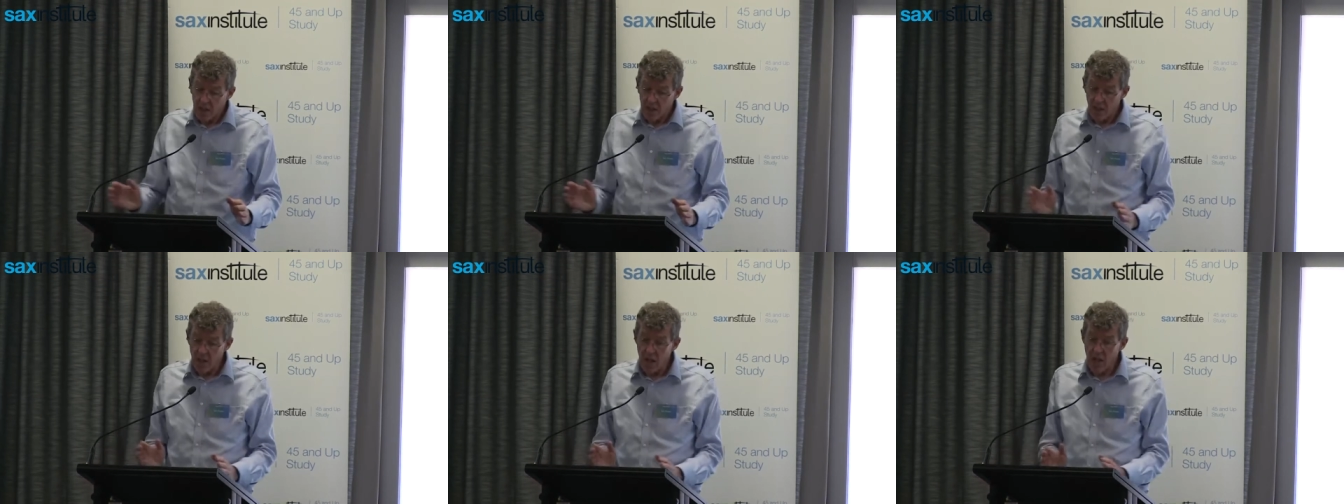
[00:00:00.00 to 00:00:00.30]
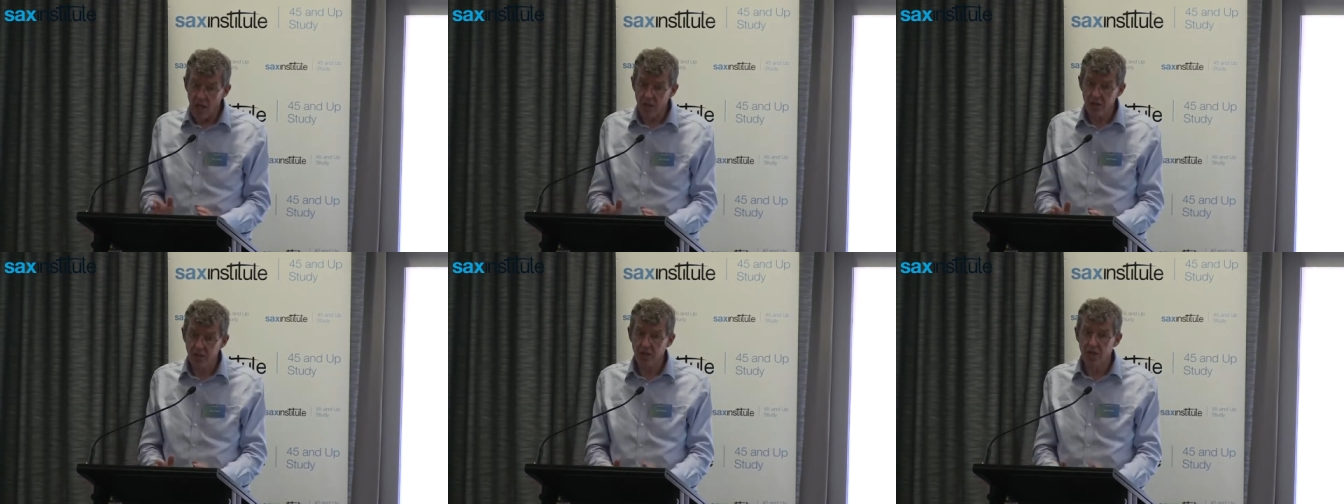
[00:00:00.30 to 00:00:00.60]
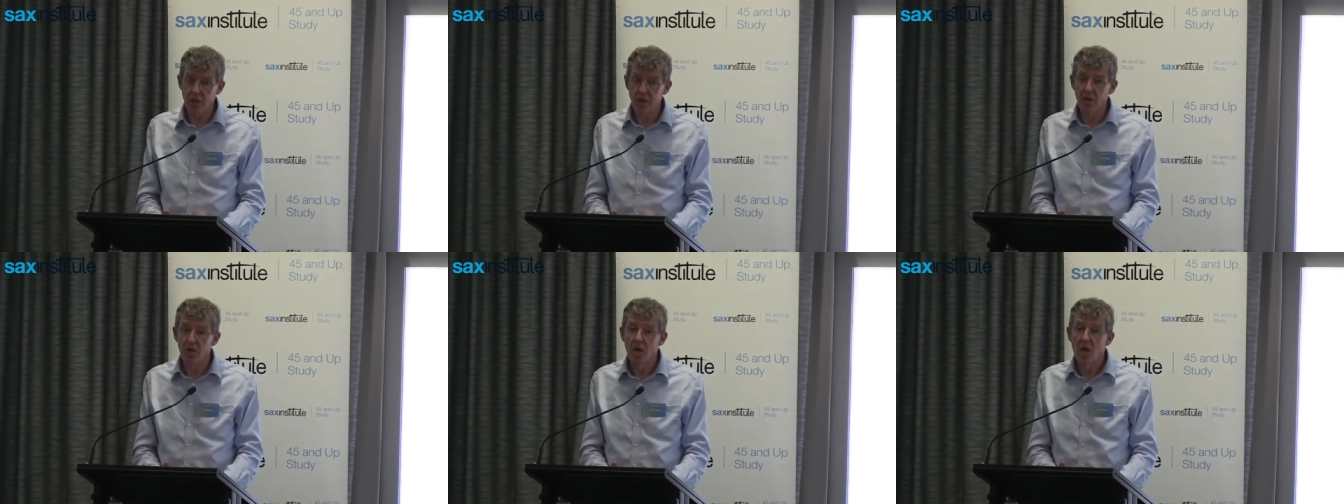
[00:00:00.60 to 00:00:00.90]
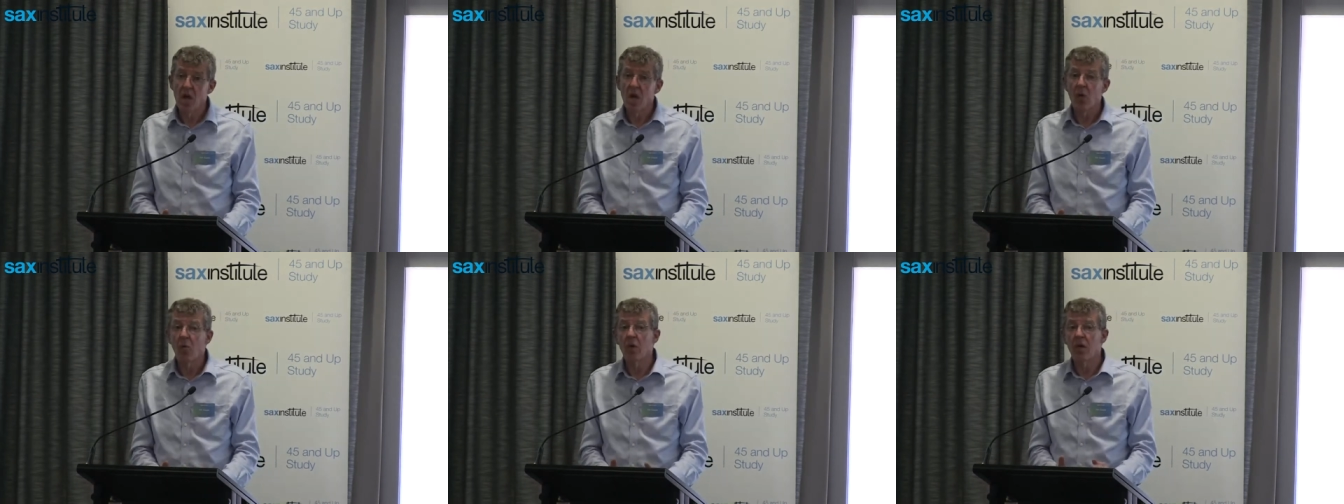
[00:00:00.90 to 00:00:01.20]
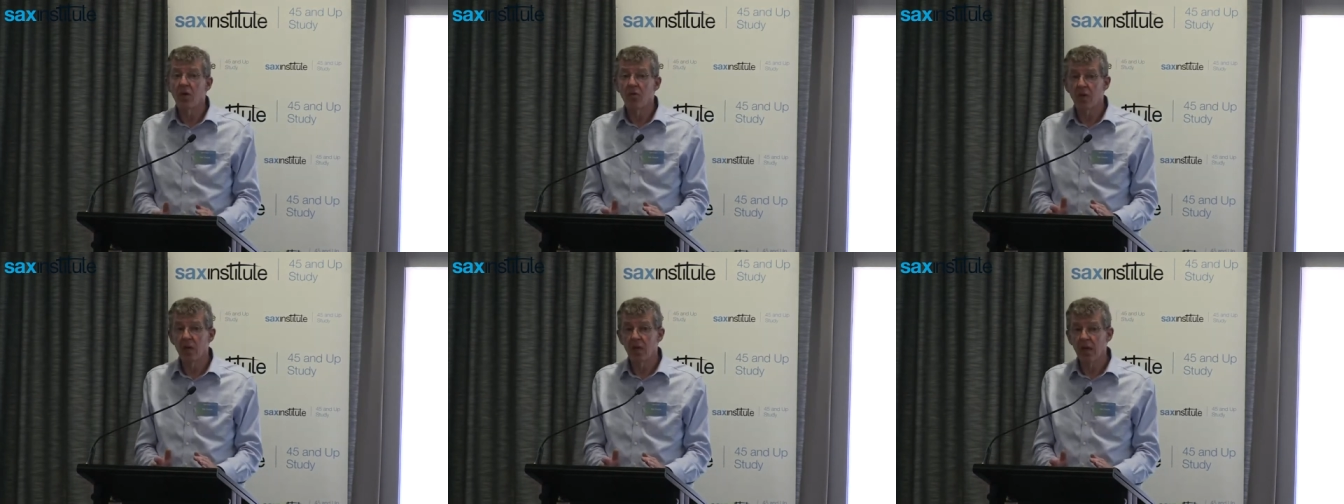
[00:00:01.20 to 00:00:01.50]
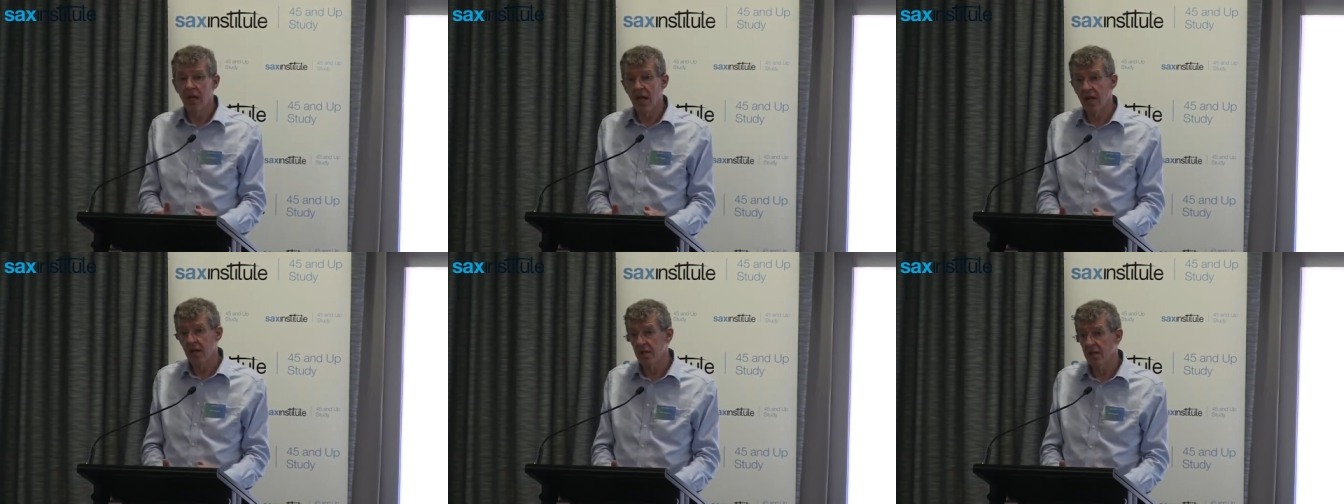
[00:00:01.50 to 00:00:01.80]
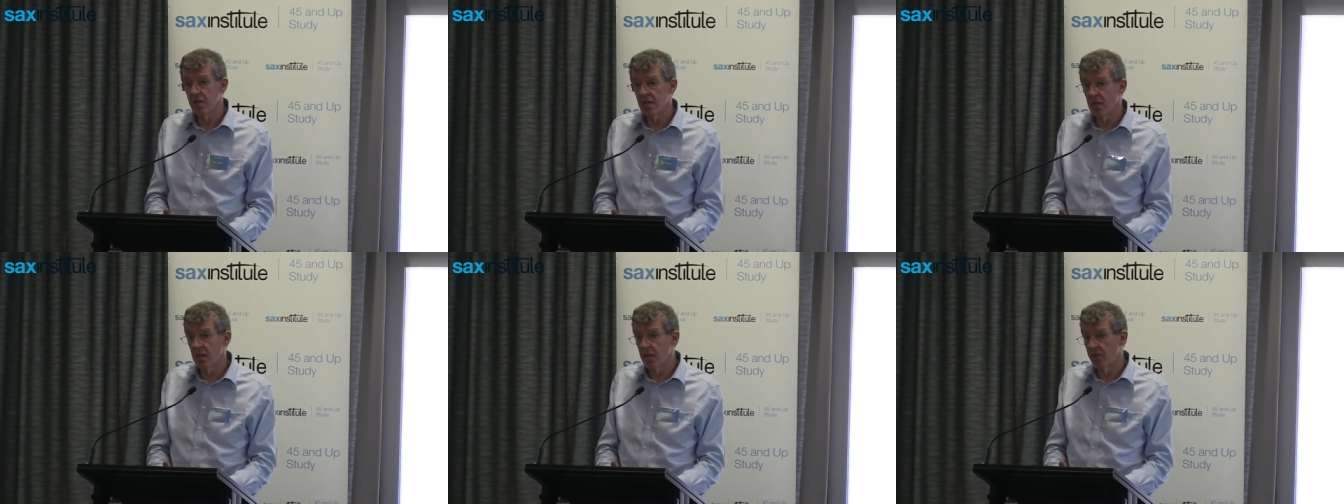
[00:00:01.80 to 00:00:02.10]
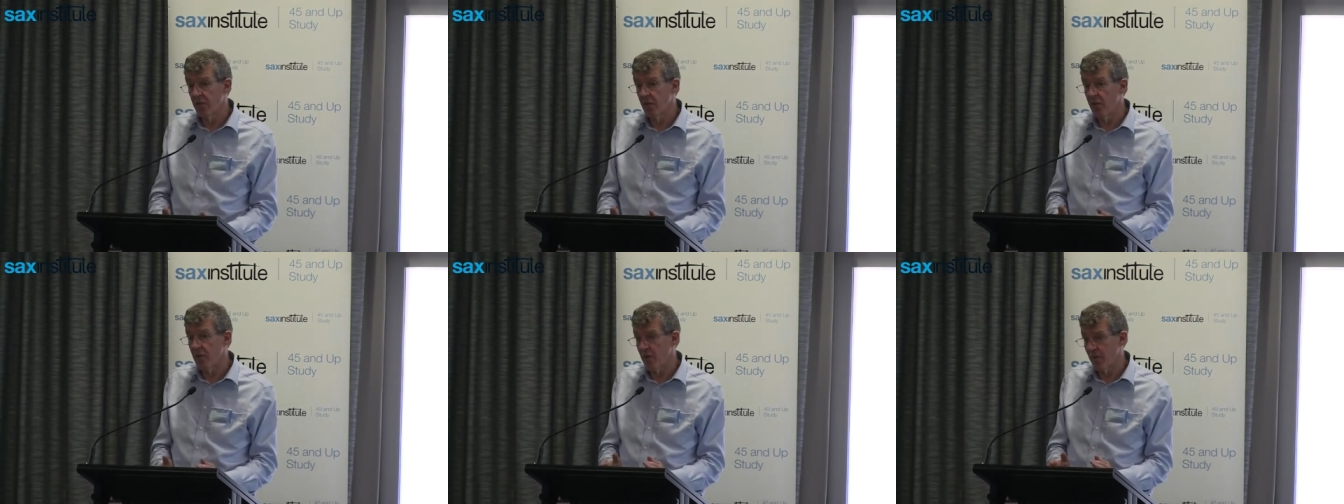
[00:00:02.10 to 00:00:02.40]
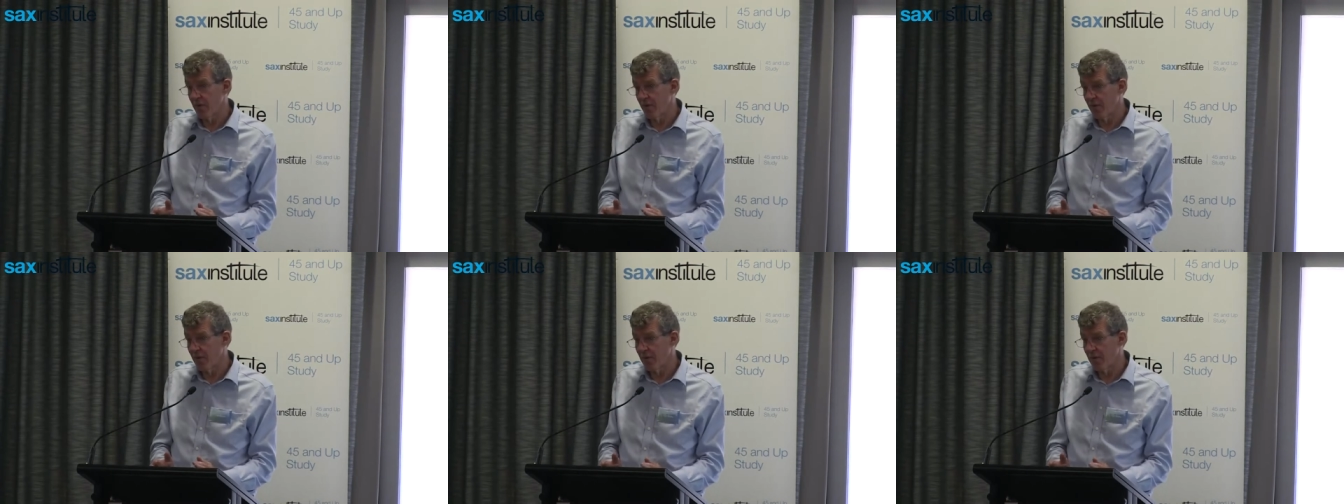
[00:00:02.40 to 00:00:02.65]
last year we really had to deliver what